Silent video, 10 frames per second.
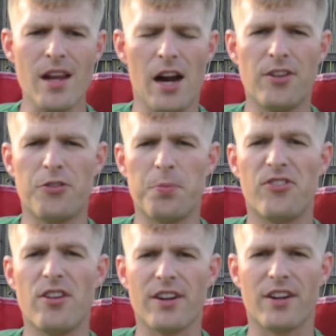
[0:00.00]
I'd say
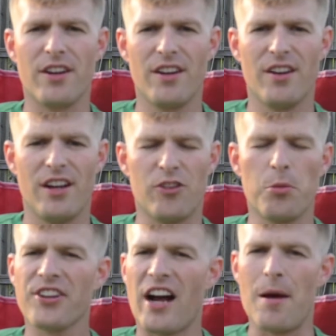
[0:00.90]
specific. It's
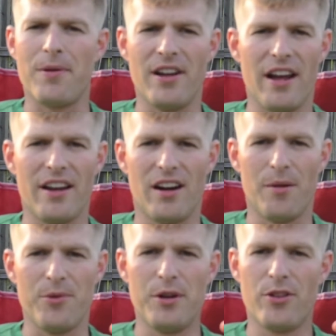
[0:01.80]
almost like an IPA.
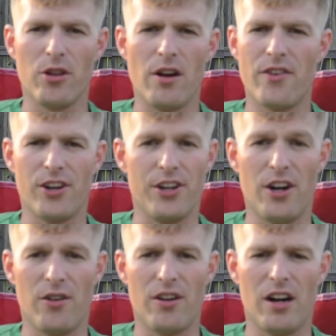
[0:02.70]
You either love it or you don't.